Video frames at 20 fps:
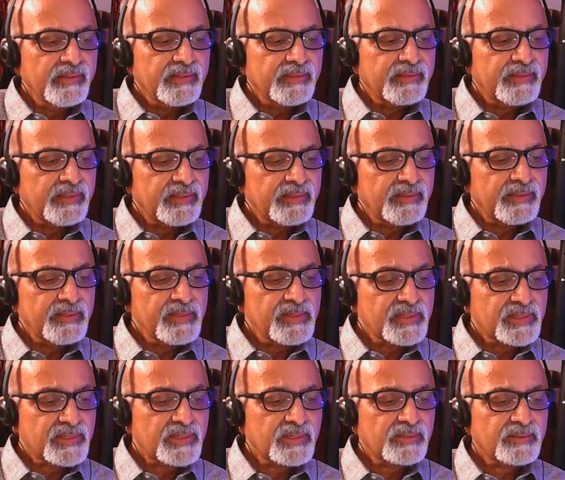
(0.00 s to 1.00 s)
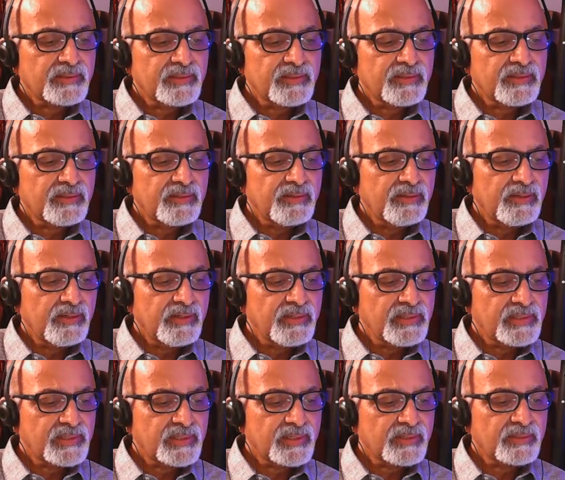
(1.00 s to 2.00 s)
Then instructor
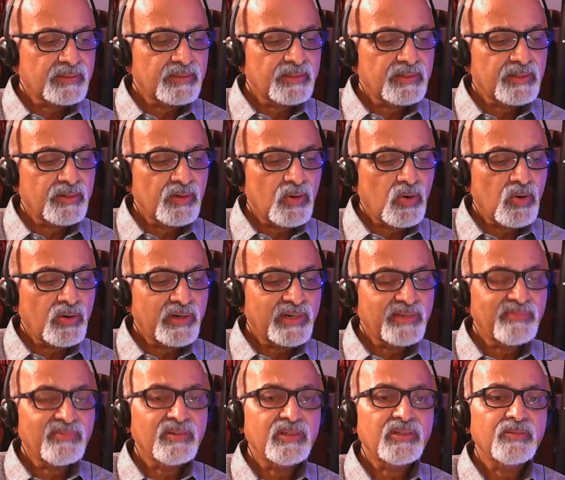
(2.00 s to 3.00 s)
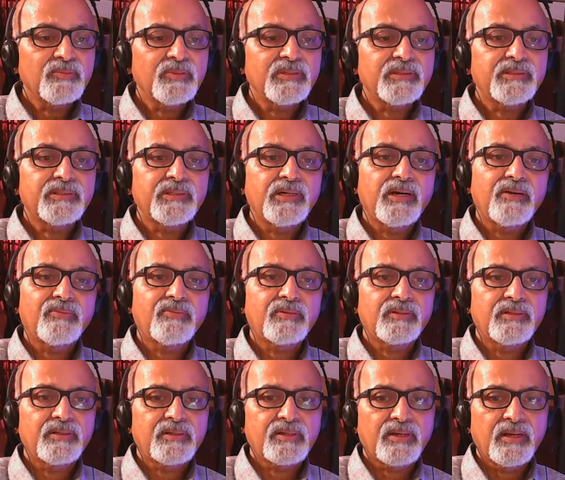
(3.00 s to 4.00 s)
non-availability after
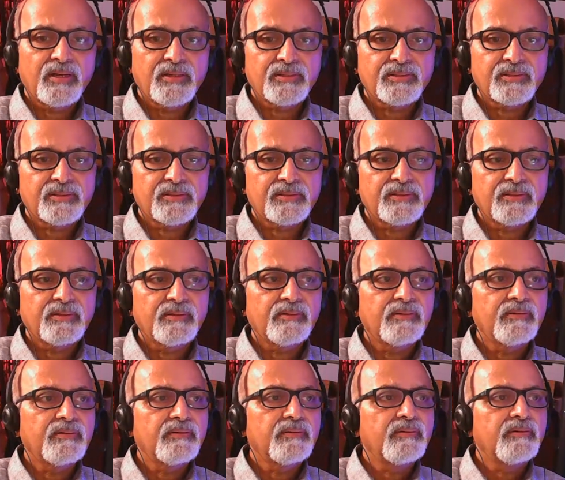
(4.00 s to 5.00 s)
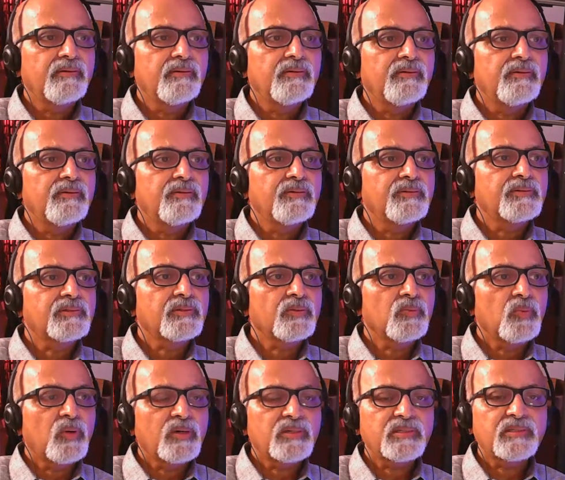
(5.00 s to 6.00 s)
the class. So
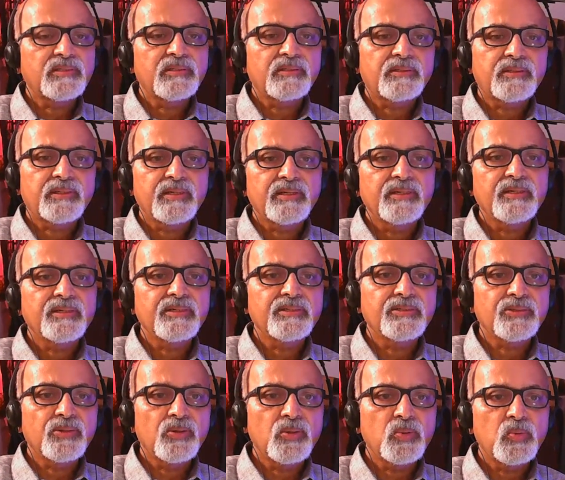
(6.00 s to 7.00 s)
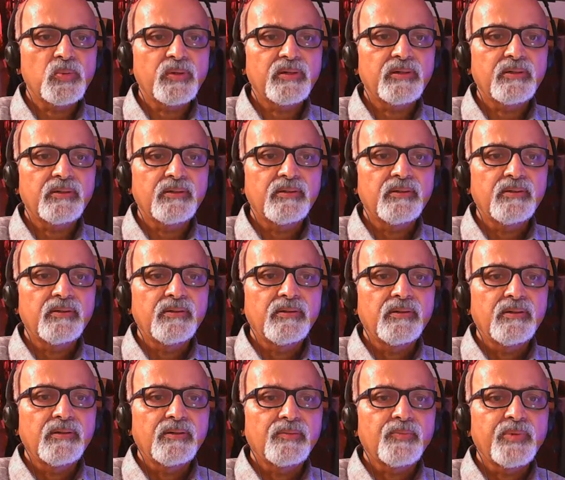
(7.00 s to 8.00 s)
once the training is over,
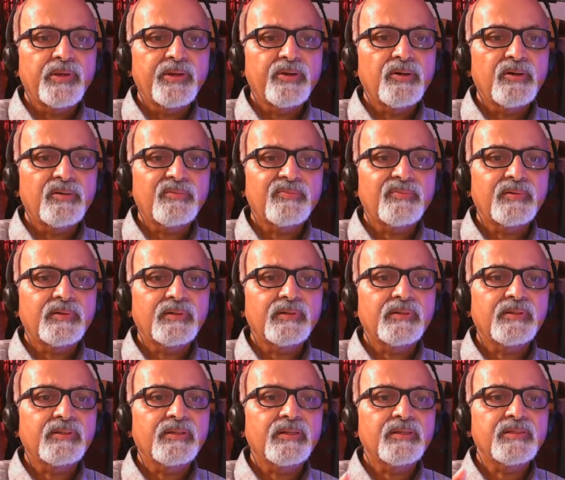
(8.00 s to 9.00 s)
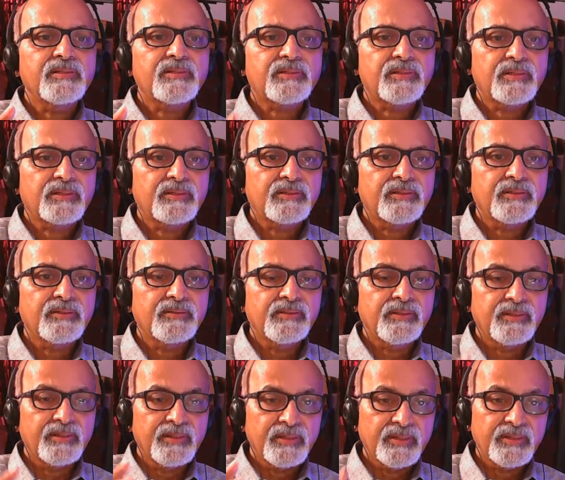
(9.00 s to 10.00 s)
very often
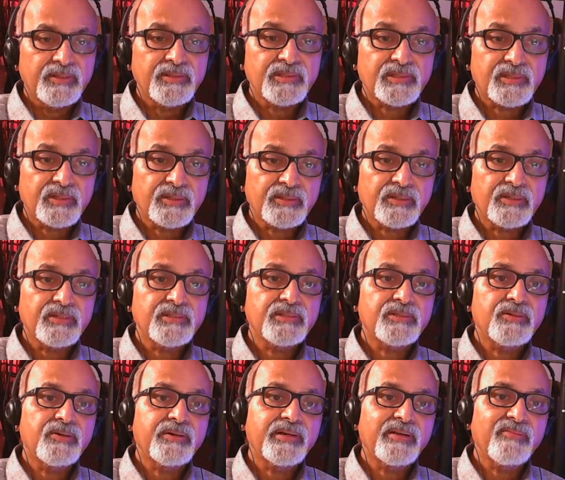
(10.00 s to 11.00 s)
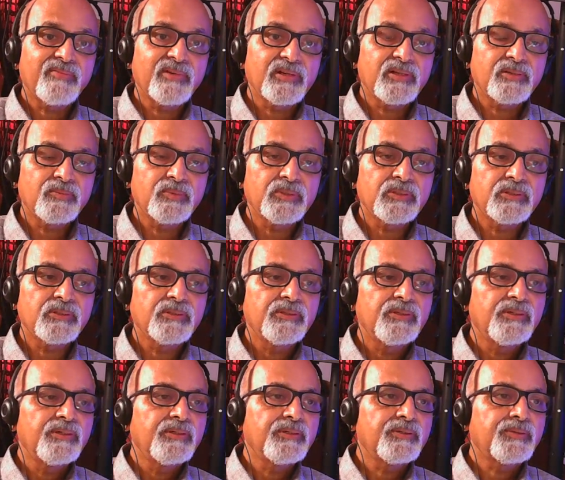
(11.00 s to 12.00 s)
the real instructor is not available
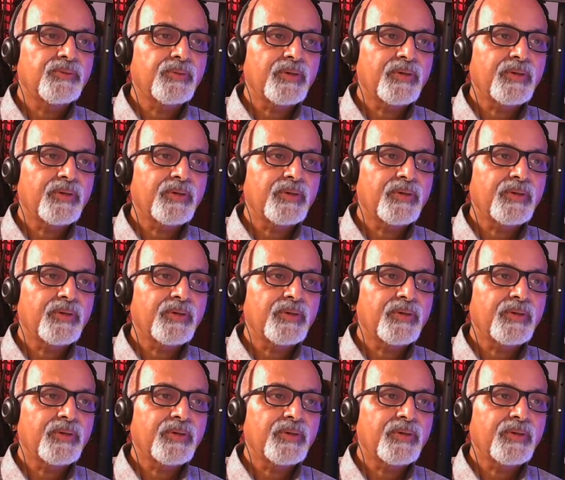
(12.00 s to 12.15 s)
to